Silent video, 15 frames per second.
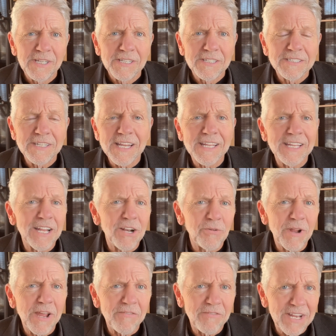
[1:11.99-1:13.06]
saying they don't
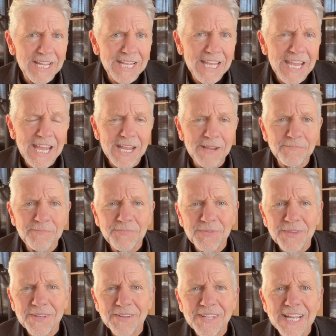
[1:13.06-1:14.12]
have any game.
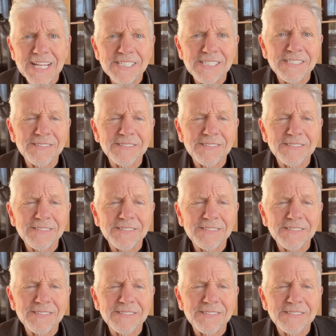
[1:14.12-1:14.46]
Well,